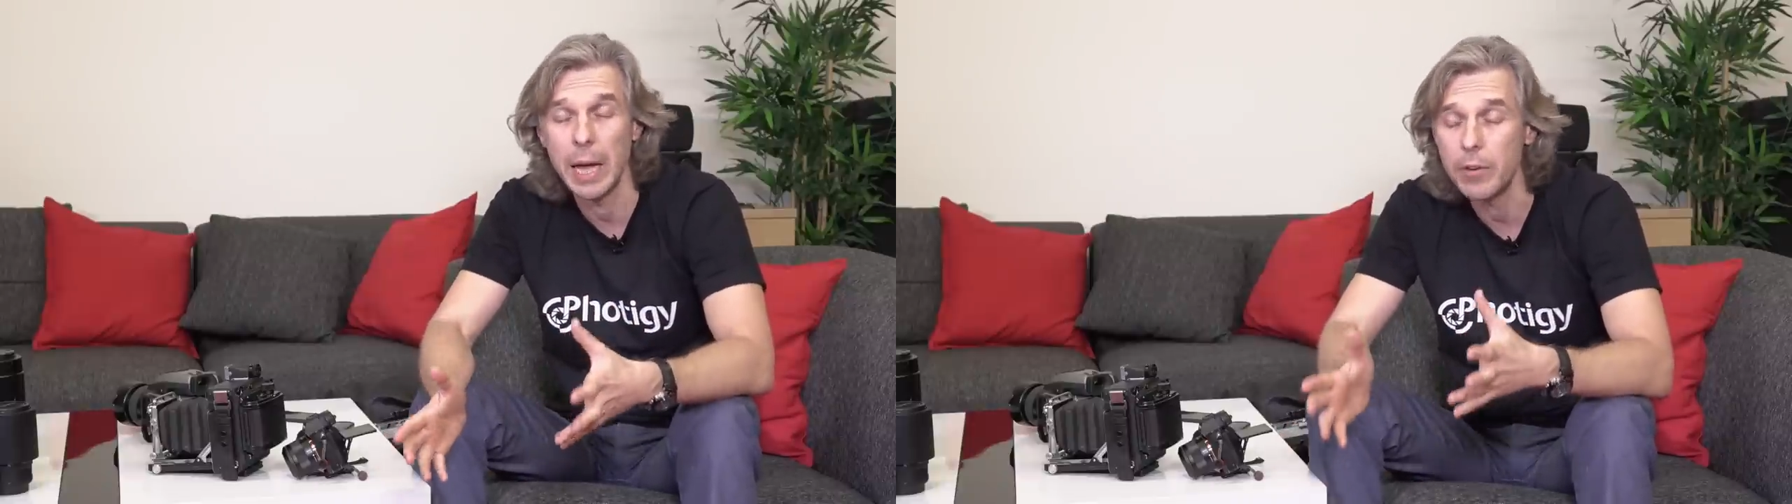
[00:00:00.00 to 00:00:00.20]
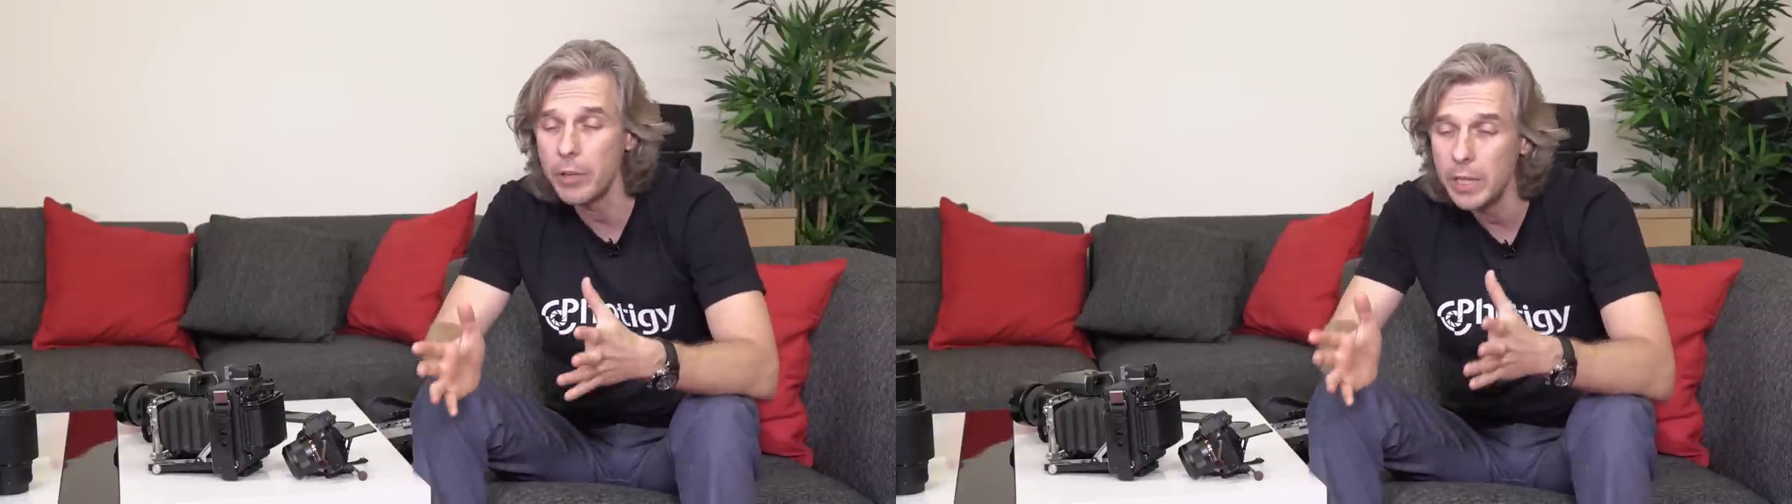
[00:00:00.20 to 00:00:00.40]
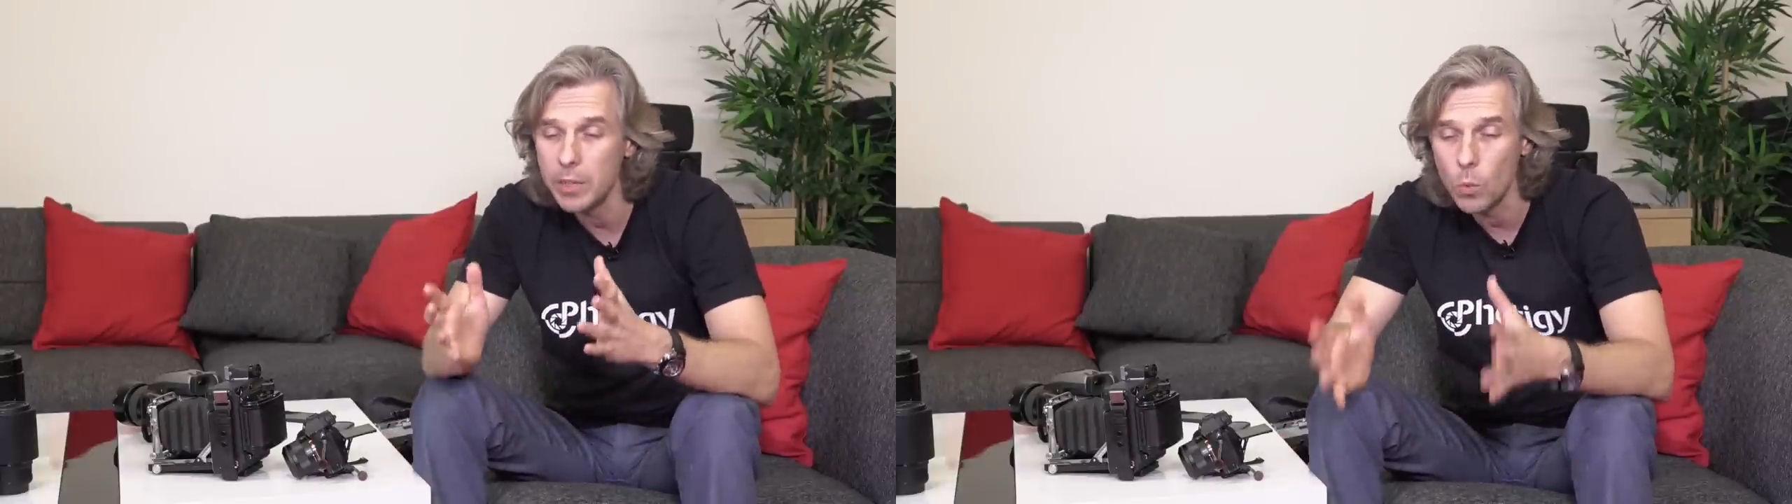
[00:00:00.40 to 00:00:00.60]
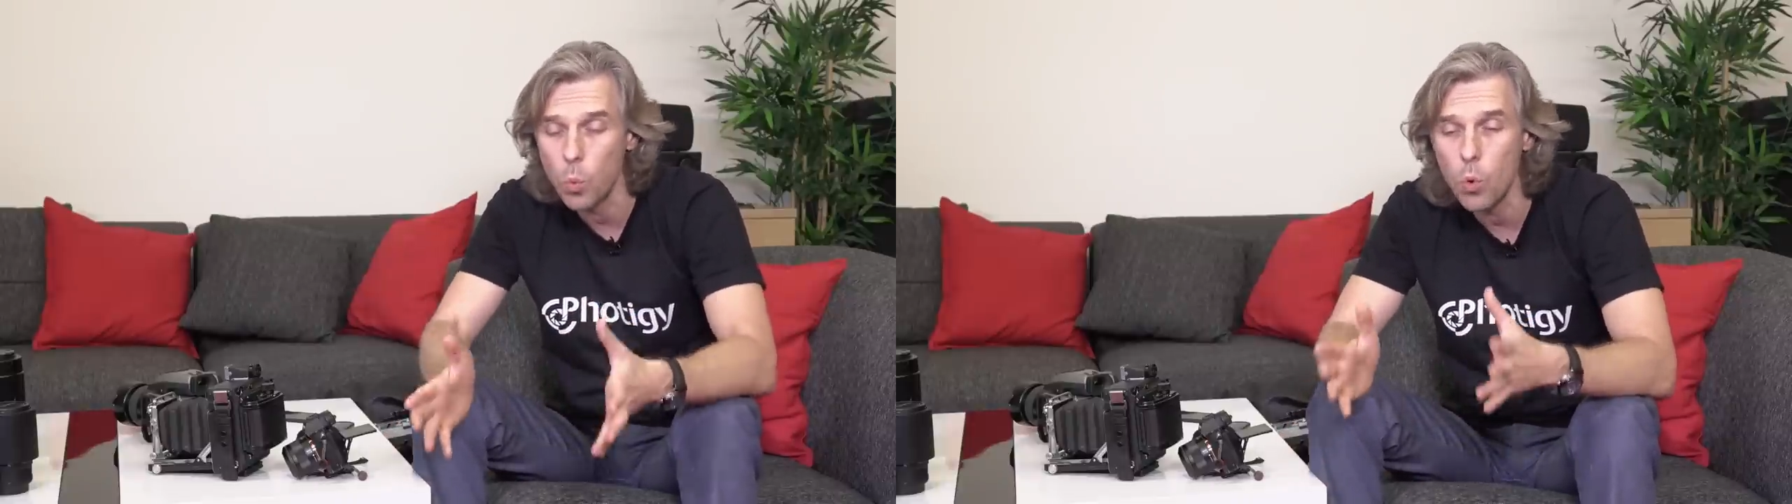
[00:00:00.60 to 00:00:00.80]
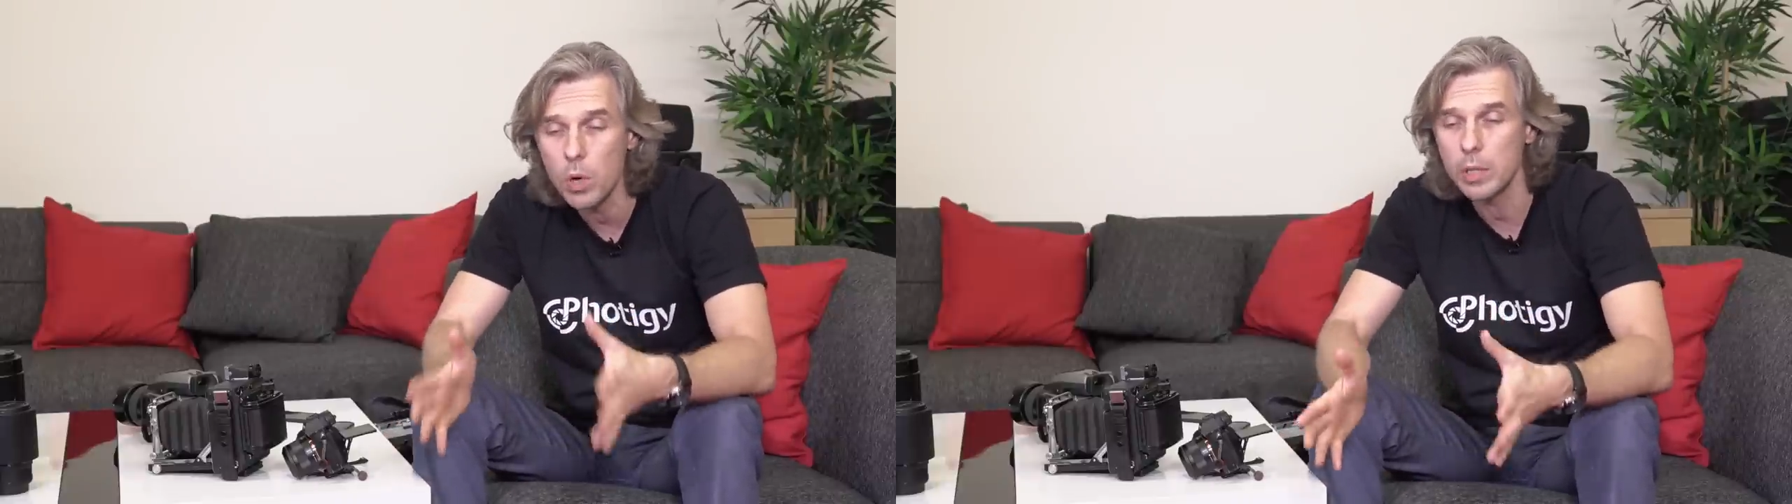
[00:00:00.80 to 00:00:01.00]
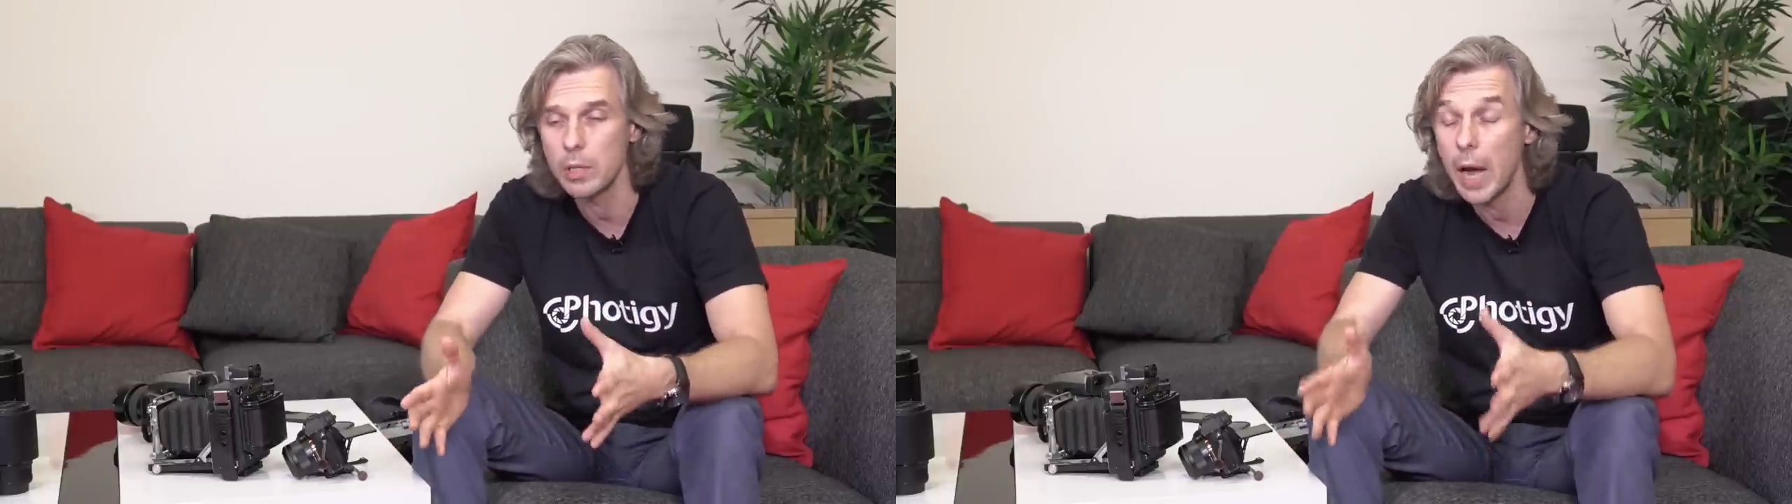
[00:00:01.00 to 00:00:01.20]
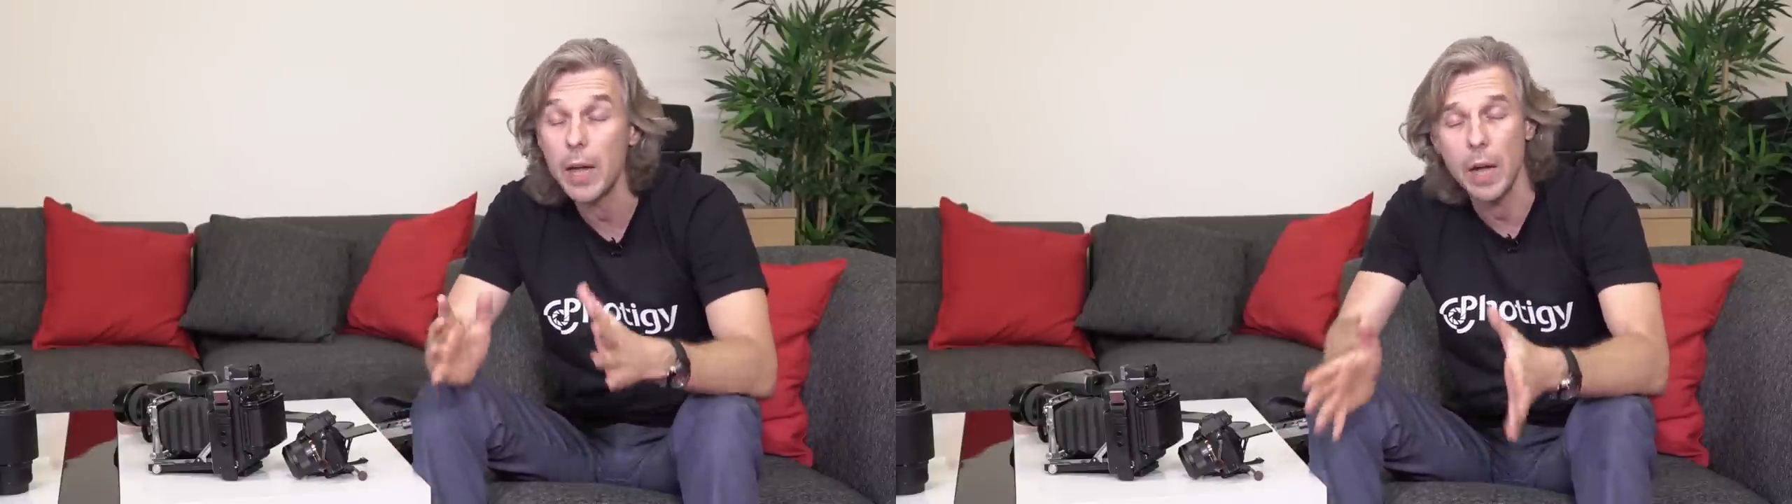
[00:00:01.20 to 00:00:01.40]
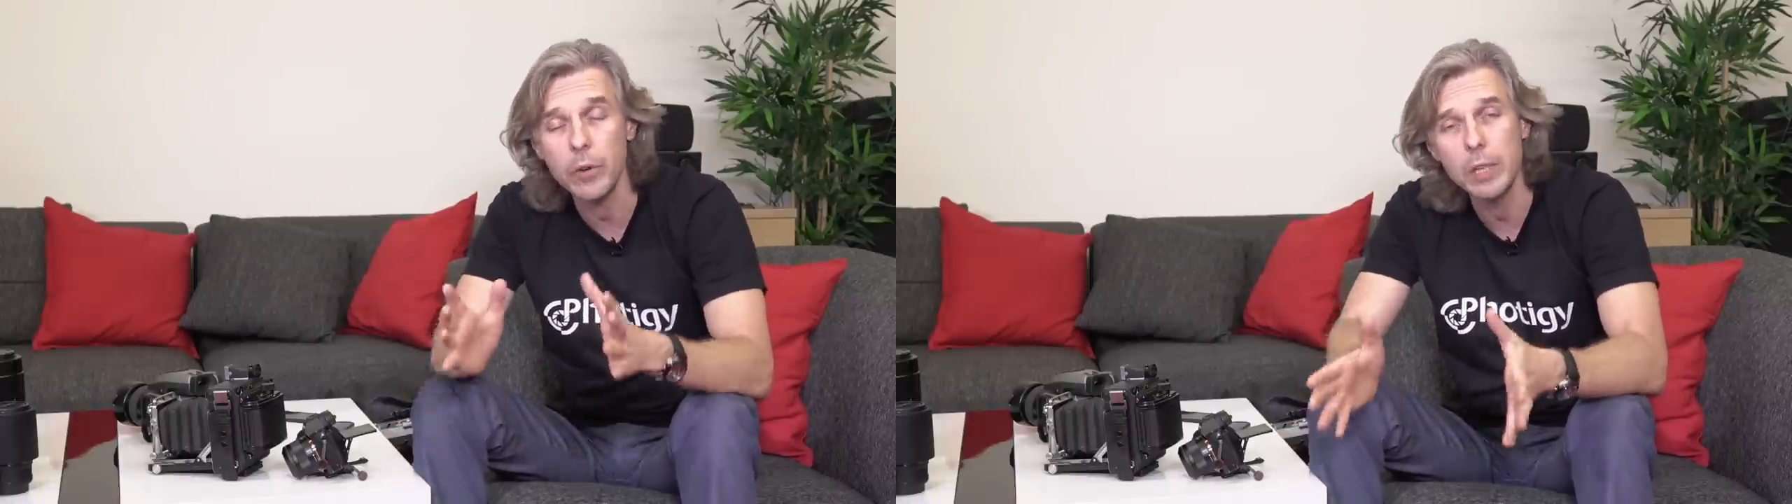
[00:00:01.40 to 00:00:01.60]
I really
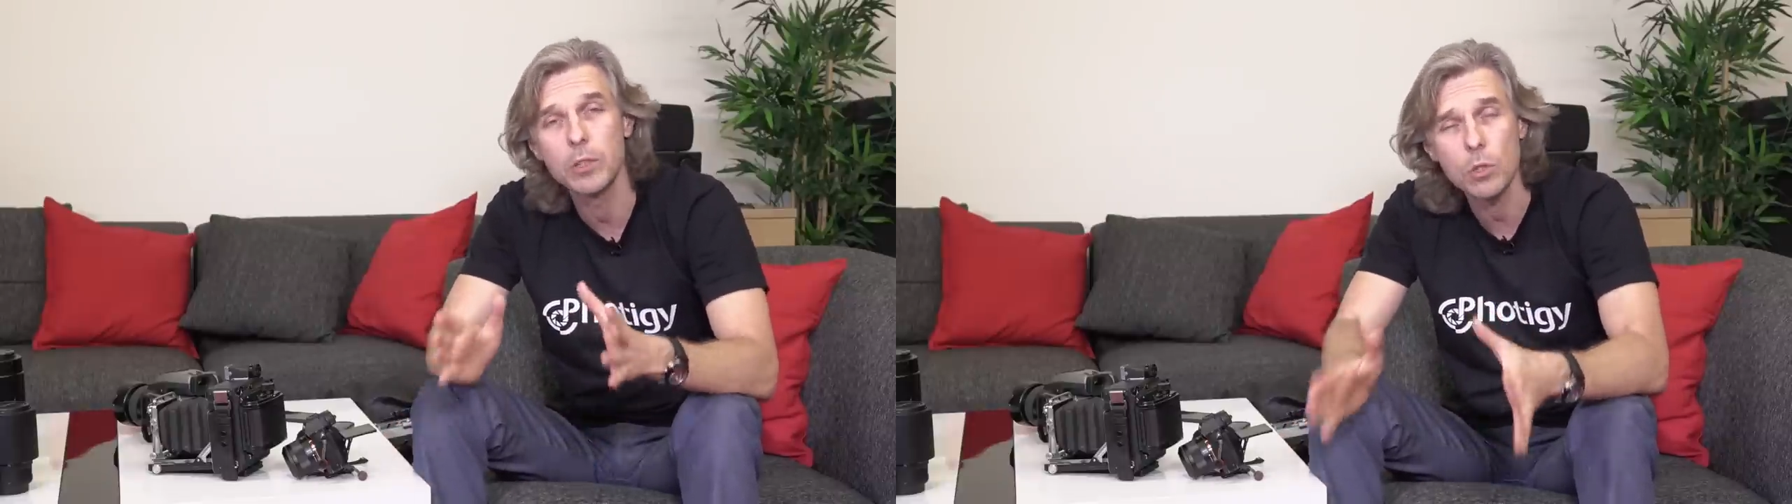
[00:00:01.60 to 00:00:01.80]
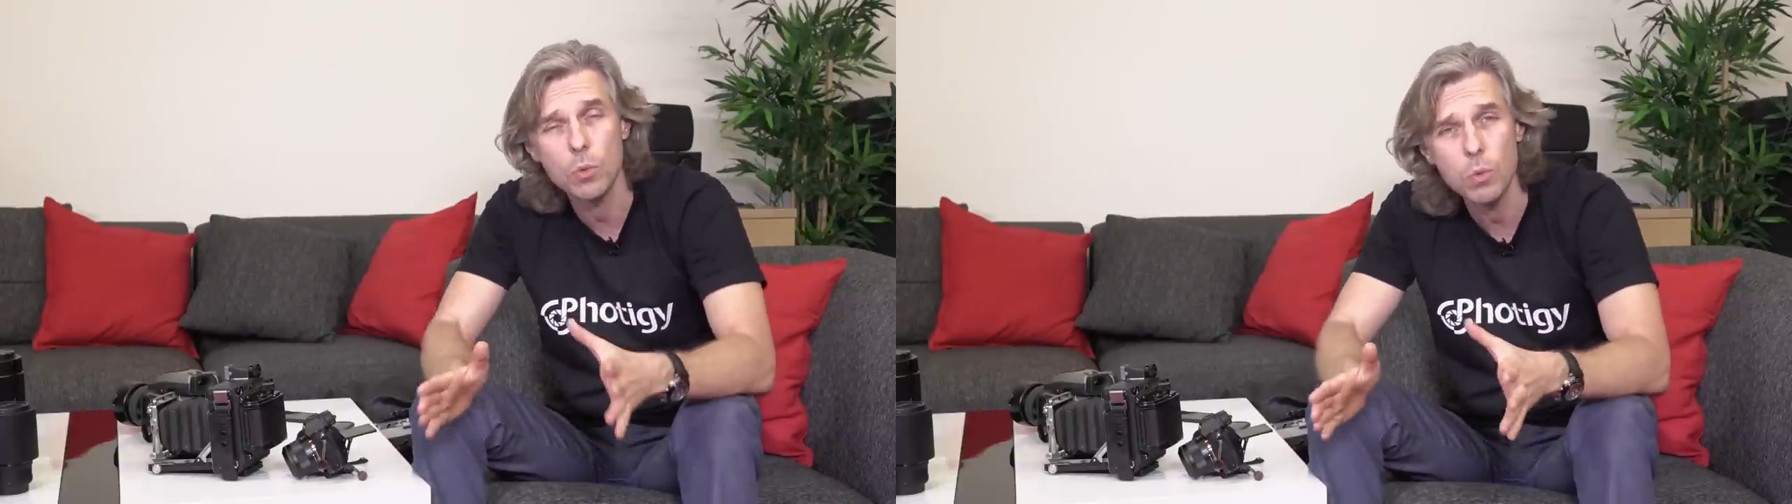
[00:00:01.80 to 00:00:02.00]
don't